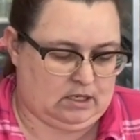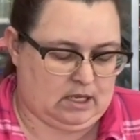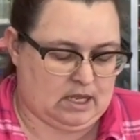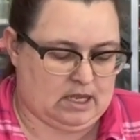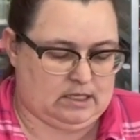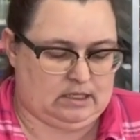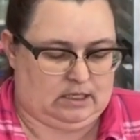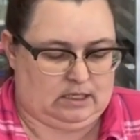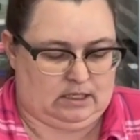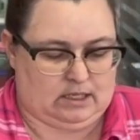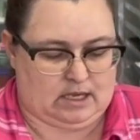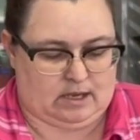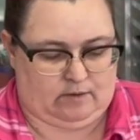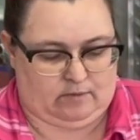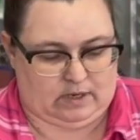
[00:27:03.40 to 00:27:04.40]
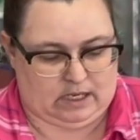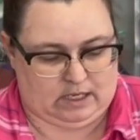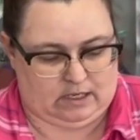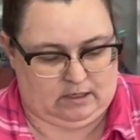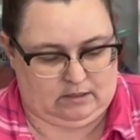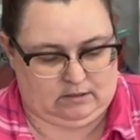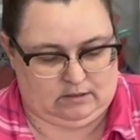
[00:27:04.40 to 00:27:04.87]
And then that
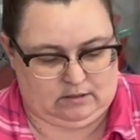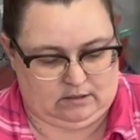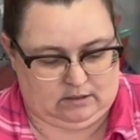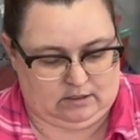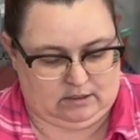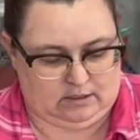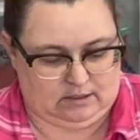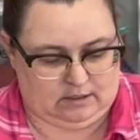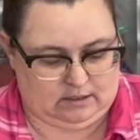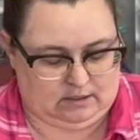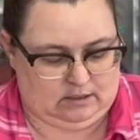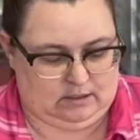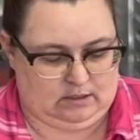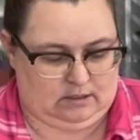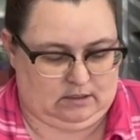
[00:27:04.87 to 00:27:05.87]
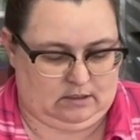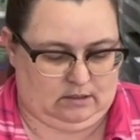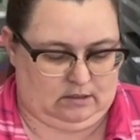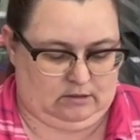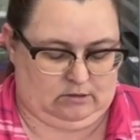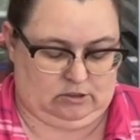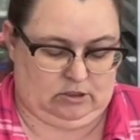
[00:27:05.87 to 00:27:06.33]
way
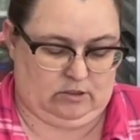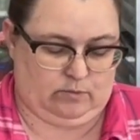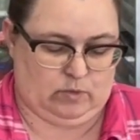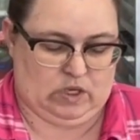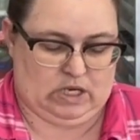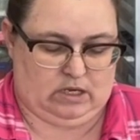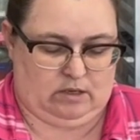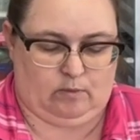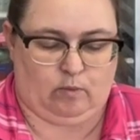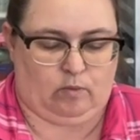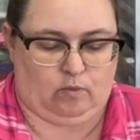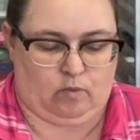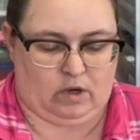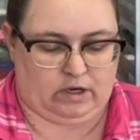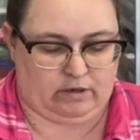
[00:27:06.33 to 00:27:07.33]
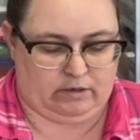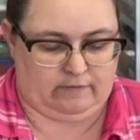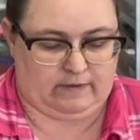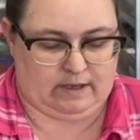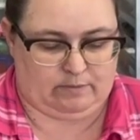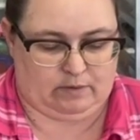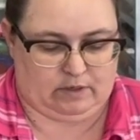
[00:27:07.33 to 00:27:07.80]
there shouldn't be any water
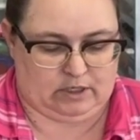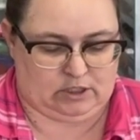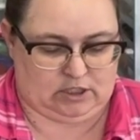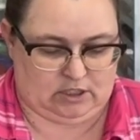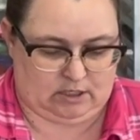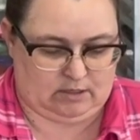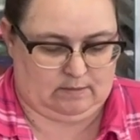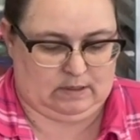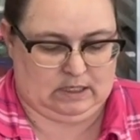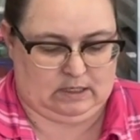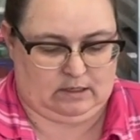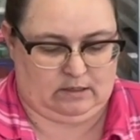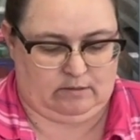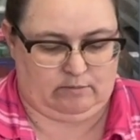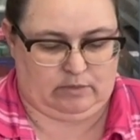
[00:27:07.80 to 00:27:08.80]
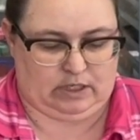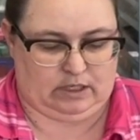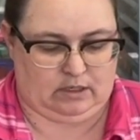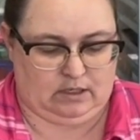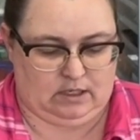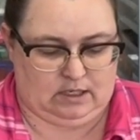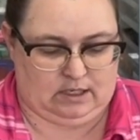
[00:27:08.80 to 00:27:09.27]
evaporation coming out of them, but
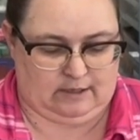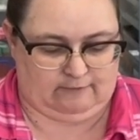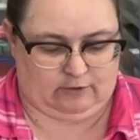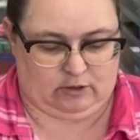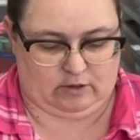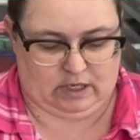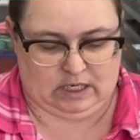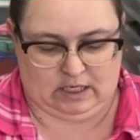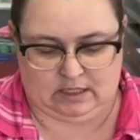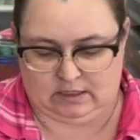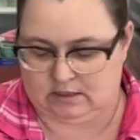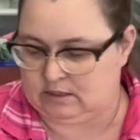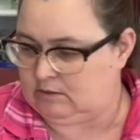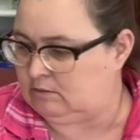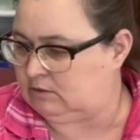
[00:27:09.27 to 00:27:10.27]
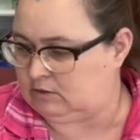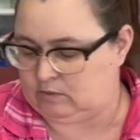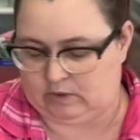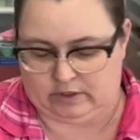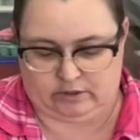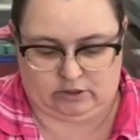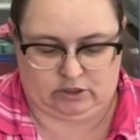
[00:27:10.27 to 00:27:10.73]
if there is, there was
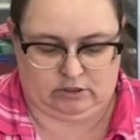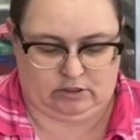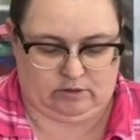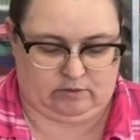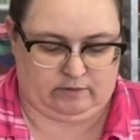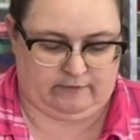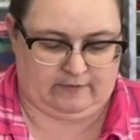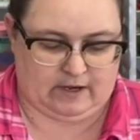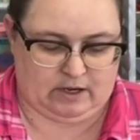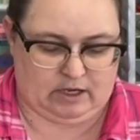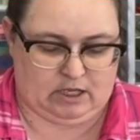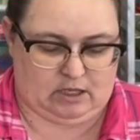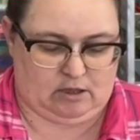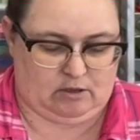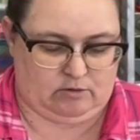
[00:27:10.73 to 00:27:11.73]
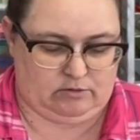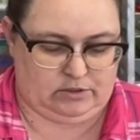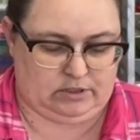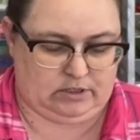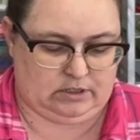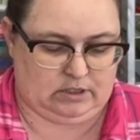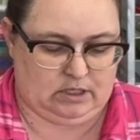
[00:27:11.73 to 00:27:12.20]
1 or 2 that were very
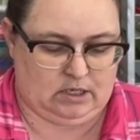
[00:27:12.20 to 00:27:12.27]
close.